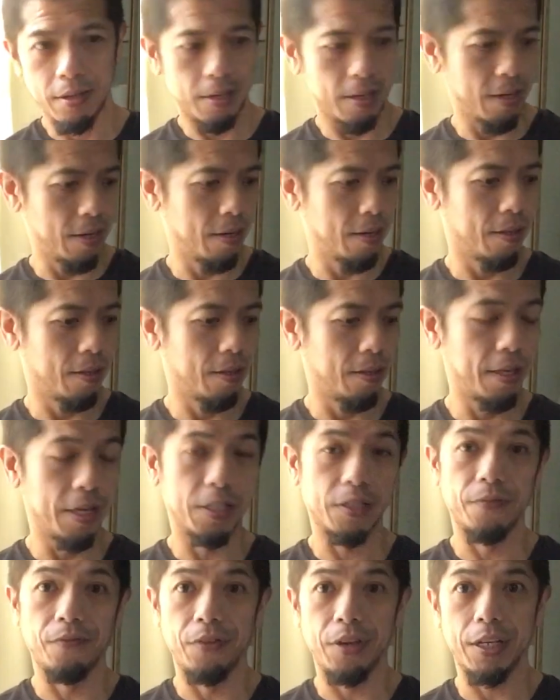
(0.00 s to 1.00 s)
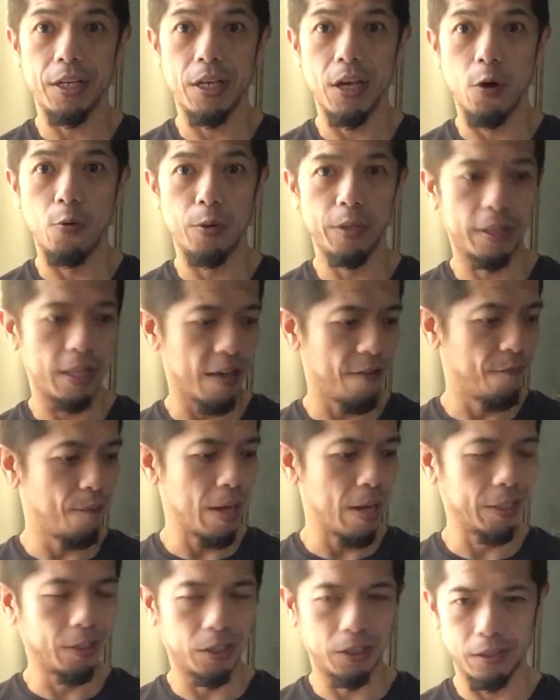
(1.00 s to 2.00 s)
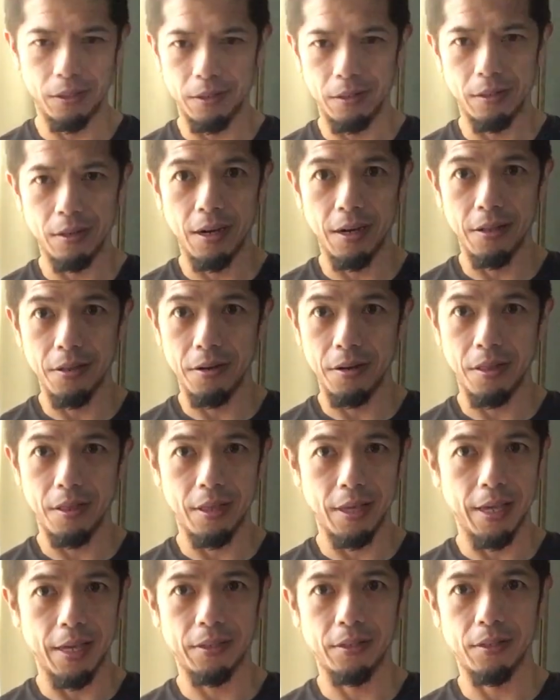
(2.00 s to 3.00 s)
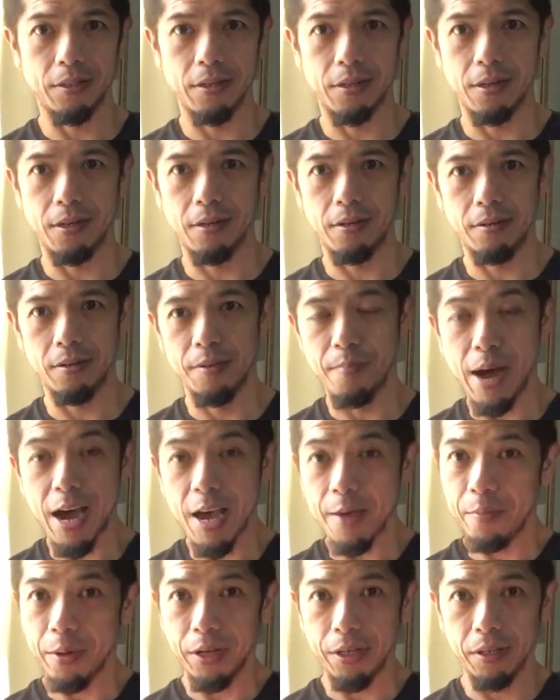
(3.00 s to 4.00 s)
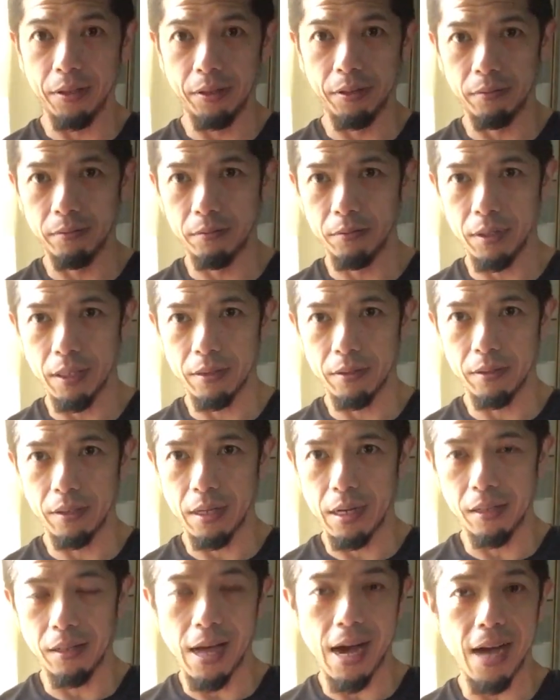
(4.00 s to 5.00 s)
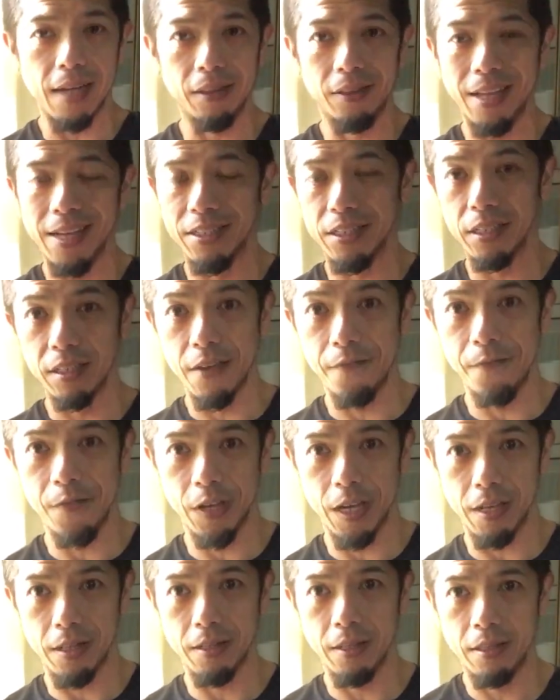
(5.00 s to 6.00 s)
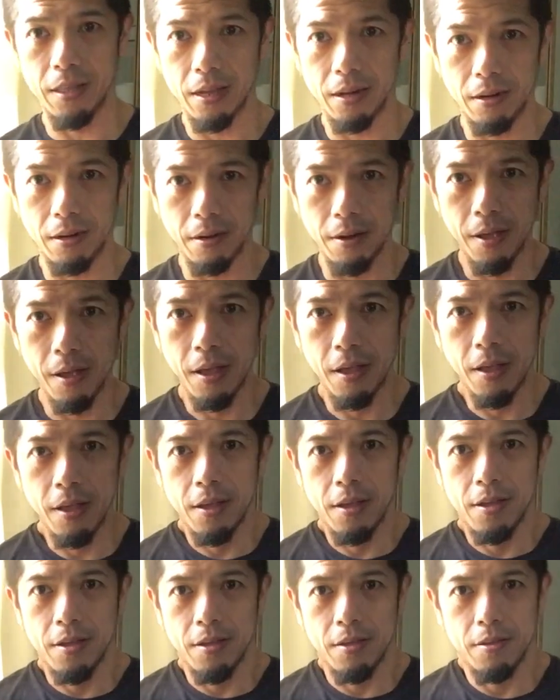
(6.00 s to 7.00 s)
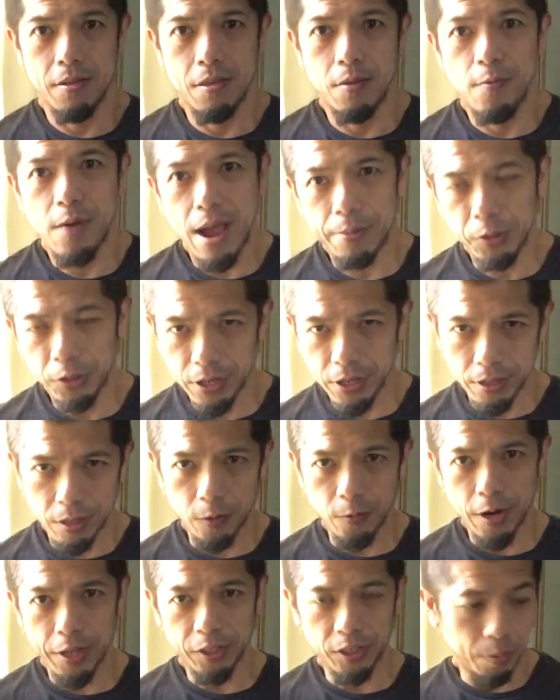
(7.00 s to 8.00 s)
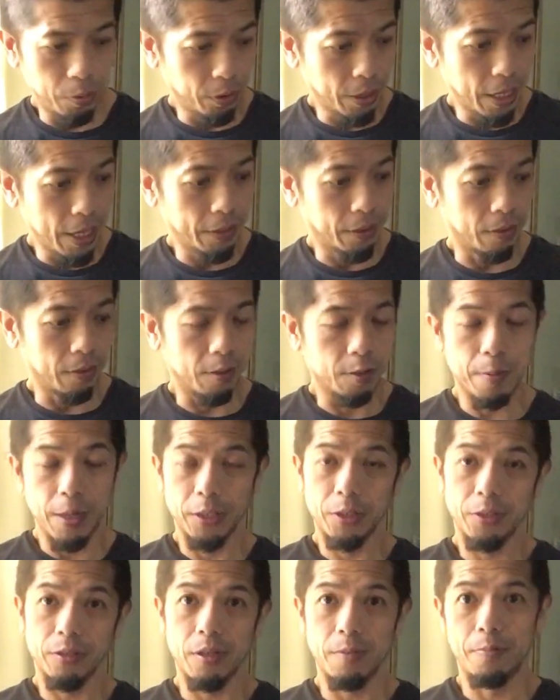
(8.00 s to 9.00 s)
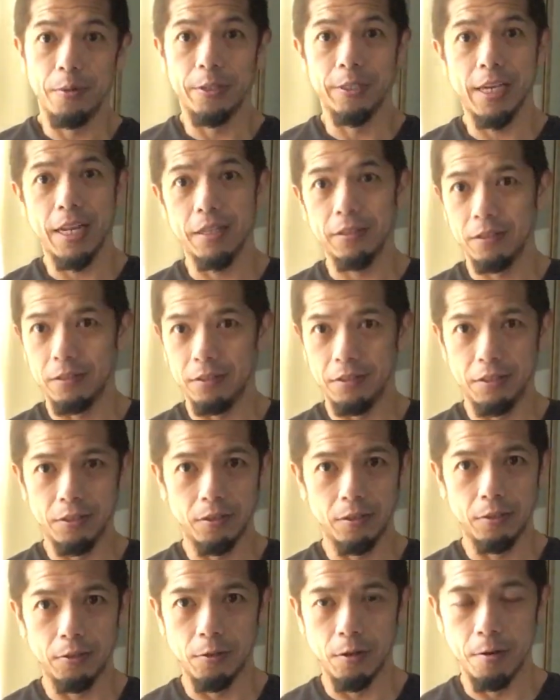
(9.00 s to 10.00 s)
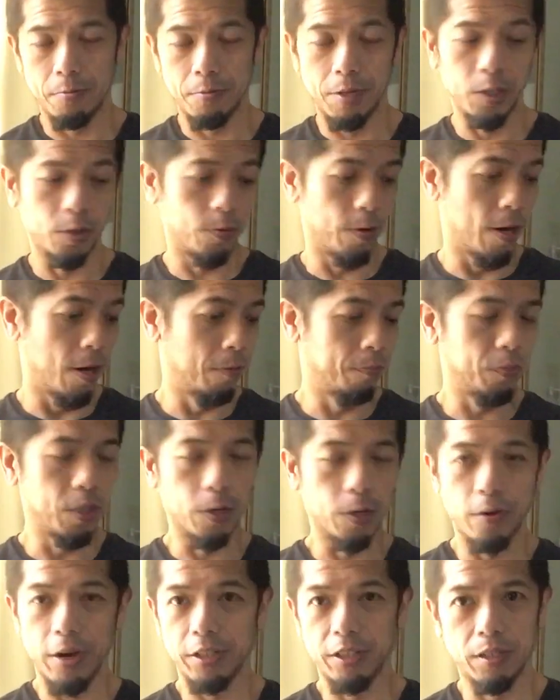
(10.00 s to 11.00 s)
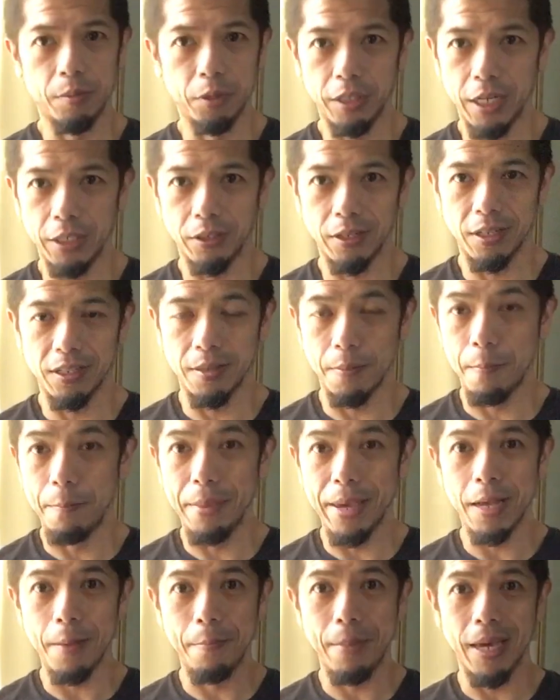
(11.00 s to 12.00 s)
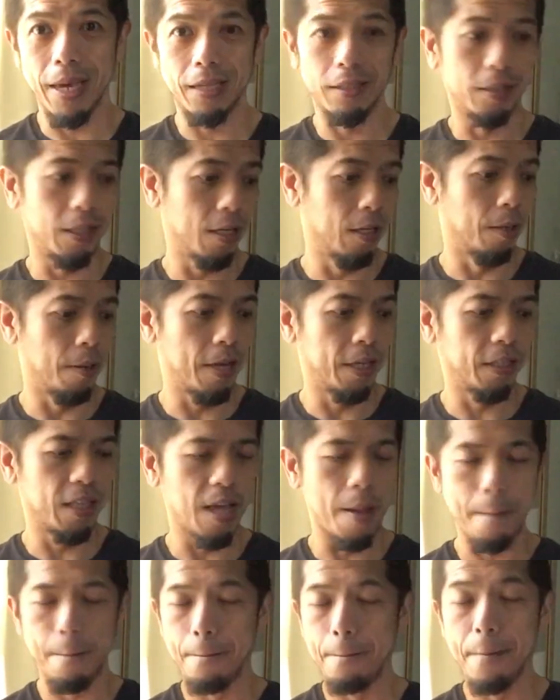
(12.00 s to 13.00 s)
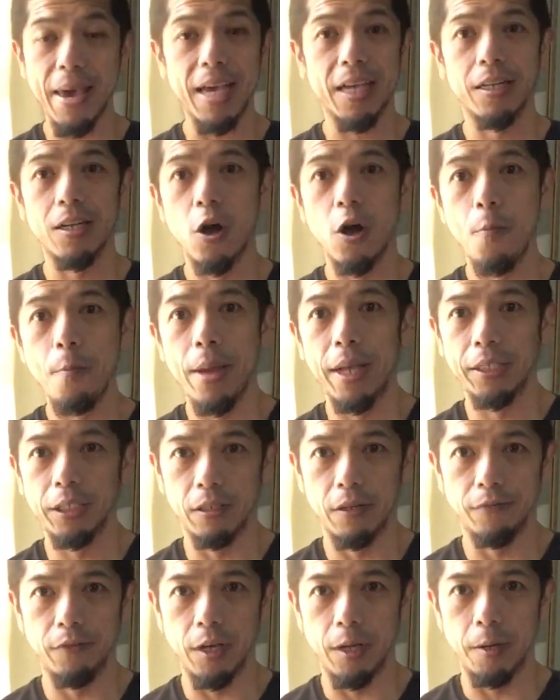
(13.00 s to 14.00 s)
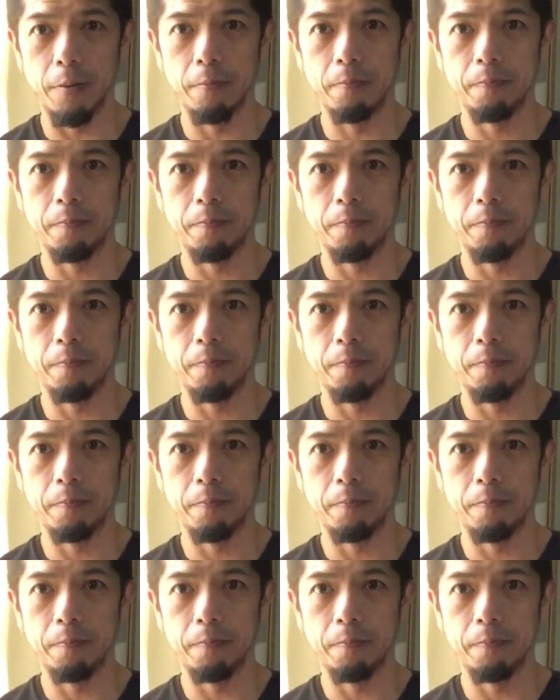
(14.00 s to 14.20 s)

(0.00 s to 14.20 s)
in this video when they've mentioned other things that are, in my opinion, a lot less significant than the rapture and the great tribulation especially pertaining to, to um, israel the great tribulation is a big big deal and they make no mention of it